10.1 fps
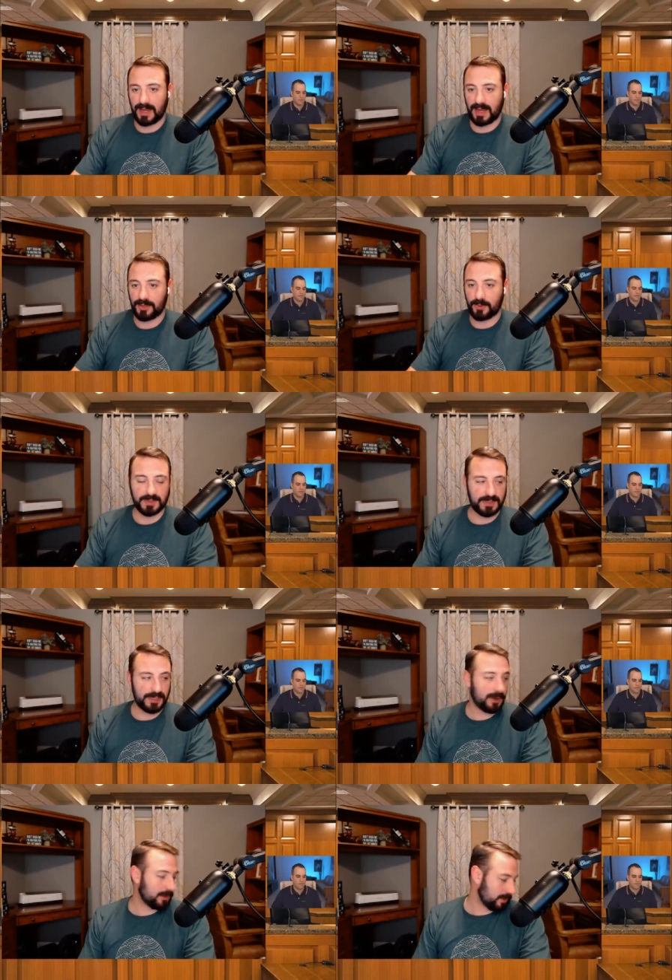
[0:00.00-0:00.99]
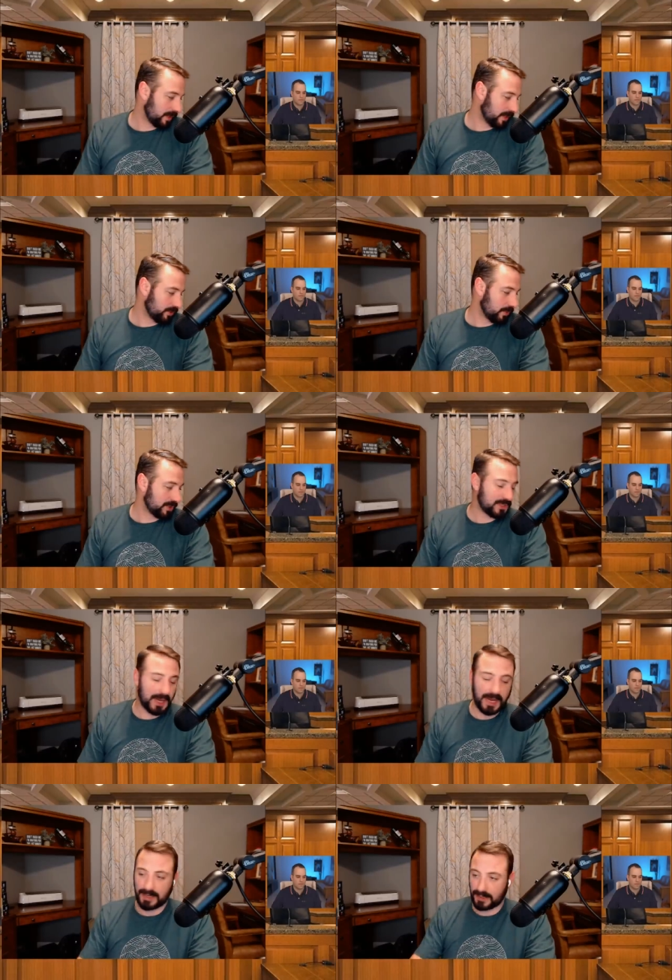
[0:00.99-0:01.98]
And you can see her looking to her
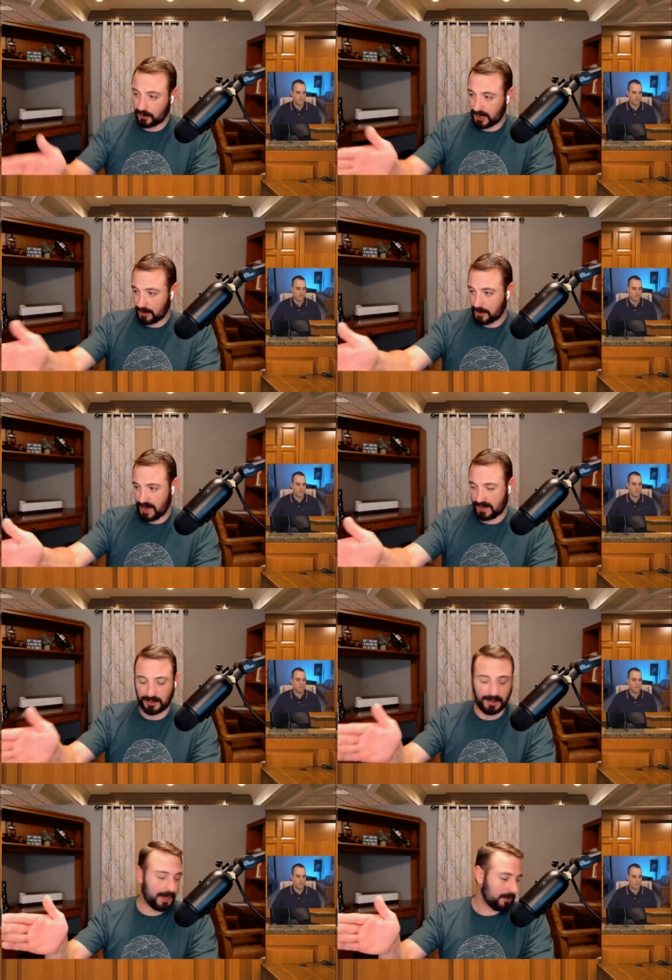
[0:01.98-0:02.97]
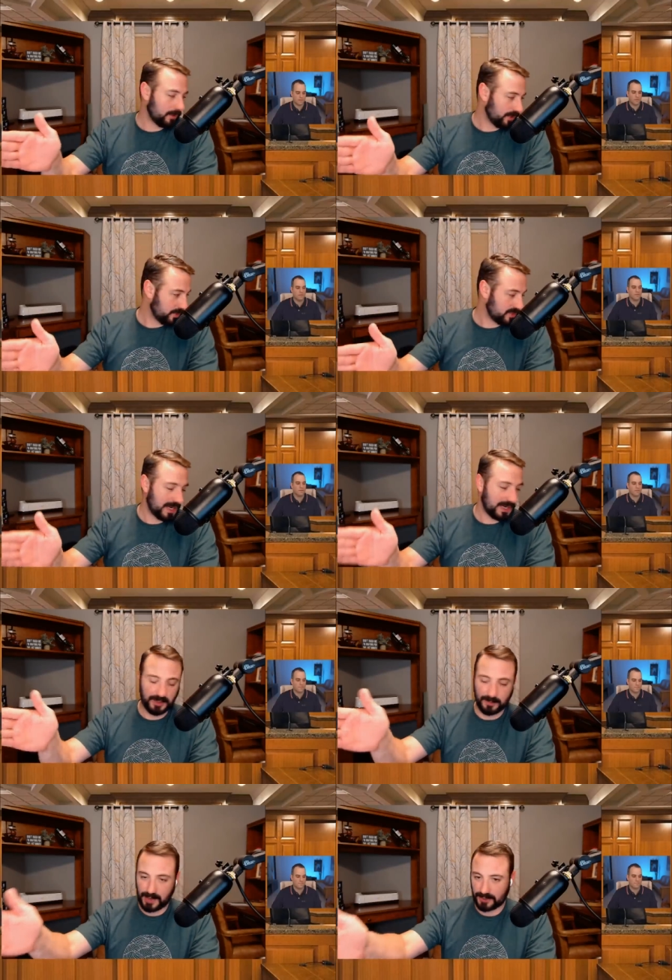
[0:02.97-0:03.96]
side and looking back at Elaine, looking to her side,
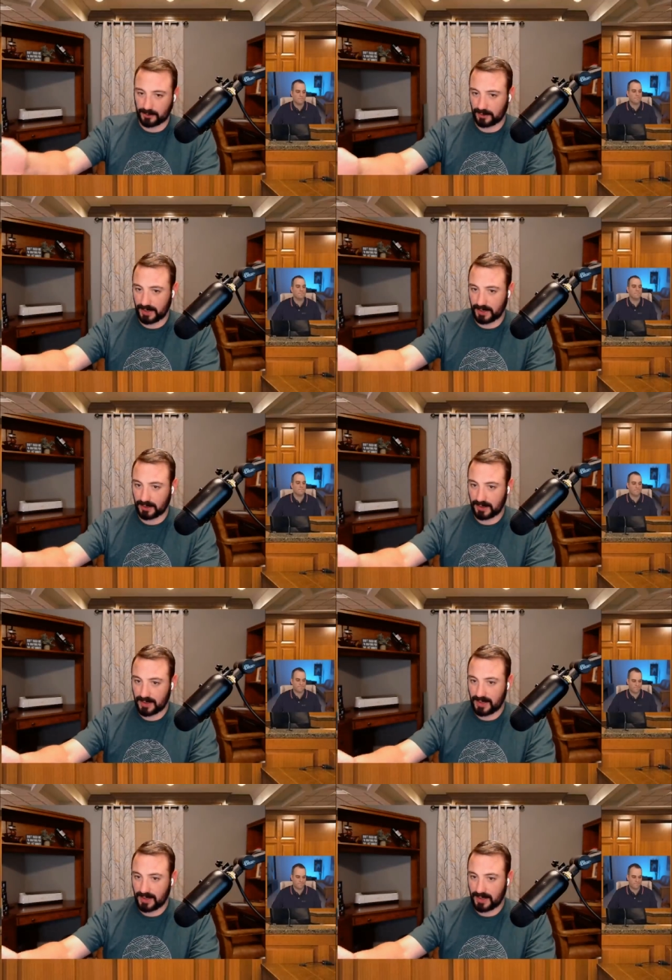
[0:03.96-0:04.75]
looking back to Elaine.